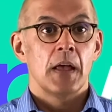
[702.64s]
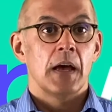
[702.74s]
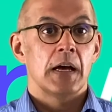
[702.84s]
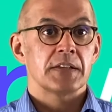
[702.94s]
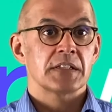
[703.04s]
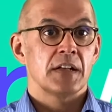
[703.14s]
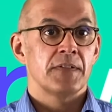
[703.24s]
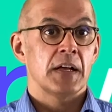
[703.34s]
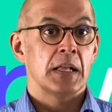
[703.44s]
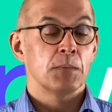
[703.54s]

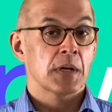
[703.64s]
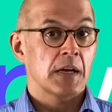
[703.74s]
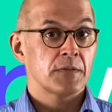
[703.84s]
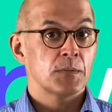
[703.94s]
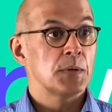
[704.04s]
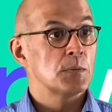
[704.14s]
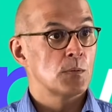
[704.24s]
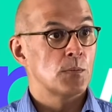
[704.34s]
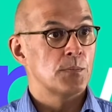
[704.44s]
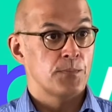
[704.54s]
self-help guide for
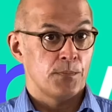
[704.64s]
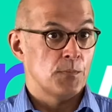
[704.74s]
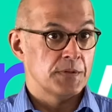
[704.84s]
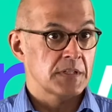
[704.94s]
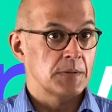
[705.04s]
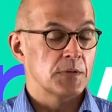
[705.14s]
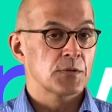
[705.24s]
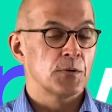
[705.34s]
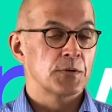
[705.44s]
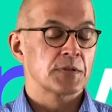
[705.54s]
people with sleep
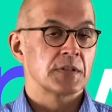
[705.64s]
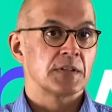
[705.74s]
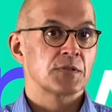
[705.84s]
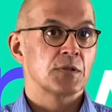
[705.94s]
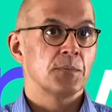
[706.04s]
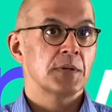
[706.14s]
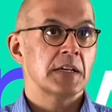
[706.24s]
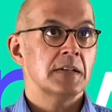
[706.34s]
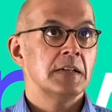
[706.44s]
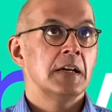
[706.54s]
disorders and
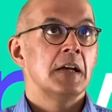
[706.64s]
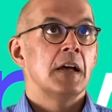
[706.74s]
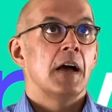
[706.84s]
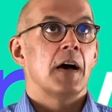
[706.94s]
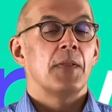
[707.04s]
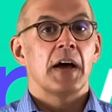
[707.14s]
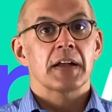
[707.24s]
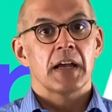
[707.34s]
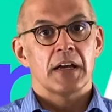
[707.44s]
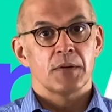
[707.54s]
insomnia. And that
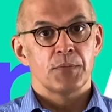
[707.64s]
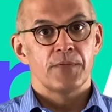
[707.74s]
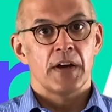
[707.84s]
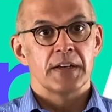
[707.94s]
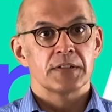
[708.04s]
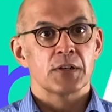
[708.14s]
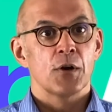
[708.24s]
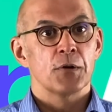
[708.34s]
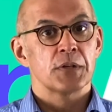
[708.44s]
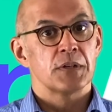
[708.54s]
kind of provides a
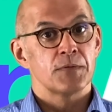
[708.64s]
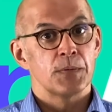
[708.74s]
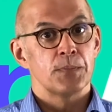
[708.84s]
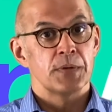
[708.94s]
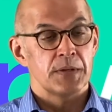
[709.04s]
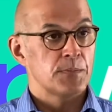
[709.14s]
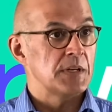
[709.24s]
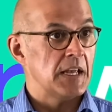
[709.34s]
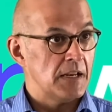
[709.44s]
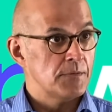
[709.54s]
cognitive
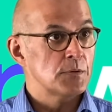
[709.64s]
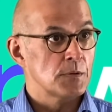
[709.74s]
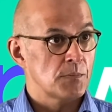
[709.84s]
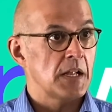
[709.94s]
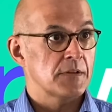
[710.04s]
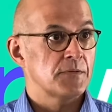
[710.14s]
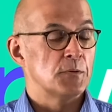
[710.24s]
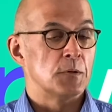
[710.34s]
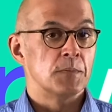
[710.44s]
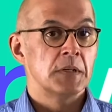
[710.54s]
behavioural
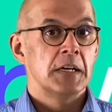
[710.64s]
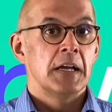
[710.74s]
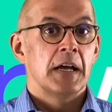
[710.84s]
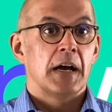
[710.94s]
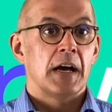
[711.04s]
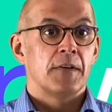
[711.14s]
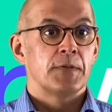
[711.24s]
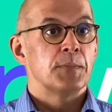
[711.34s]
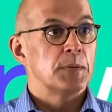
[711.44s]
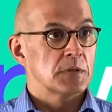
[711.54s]
platform
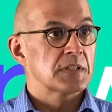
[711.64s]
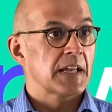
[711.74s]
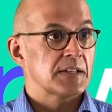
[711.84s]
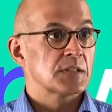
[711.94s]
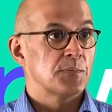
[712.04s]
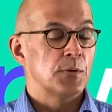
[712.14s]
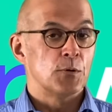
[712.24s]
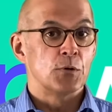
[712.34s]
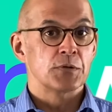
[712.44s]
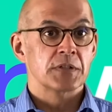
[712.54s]
for people to get
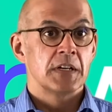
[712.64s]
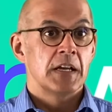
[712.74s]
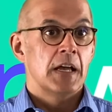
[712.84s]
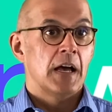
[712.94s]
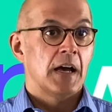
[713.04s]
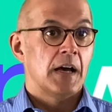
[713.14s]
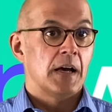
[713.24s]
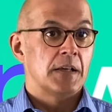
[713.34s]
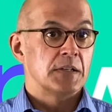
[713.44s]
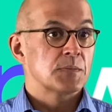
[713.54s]
support.
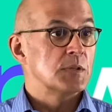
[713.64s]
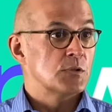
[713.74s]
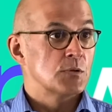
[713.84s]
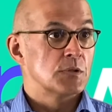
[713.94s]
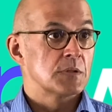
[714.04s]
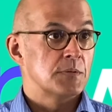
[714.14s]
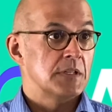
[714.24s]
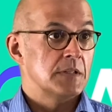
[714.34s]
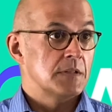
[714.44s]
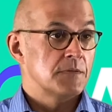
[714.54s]
And it's been shown to
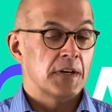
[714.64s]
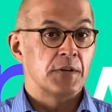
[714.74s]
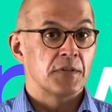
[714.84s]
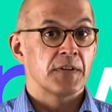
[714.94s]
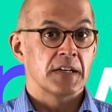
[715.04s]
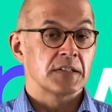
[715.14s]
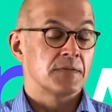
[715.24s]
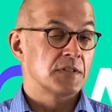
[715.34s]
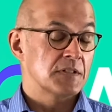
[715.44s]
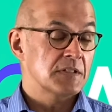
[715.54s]
be very effective,
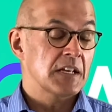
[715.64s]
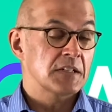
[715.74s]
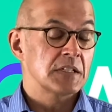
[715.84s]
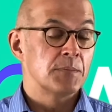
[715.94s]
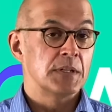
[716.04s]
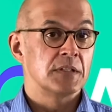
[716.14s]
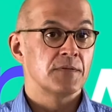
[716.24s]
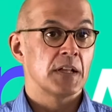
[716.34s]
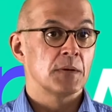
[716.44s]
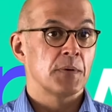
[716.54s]
and it's actually been
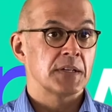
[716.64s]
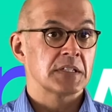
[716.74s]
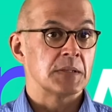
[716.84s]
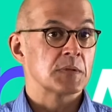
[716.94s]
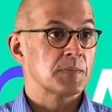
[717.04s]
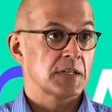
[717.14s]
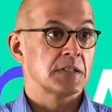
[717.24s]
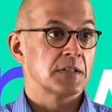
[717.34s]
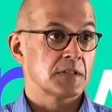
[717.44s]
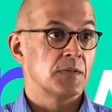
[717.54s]
developed by sleep
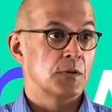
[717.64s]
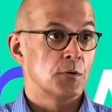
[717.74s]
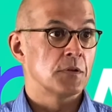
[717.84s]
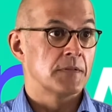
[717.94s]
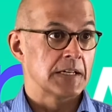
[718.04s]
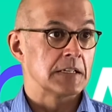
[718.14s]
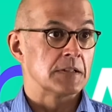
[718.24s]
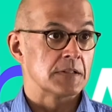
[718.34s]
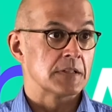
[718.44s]
specialists in the north of England.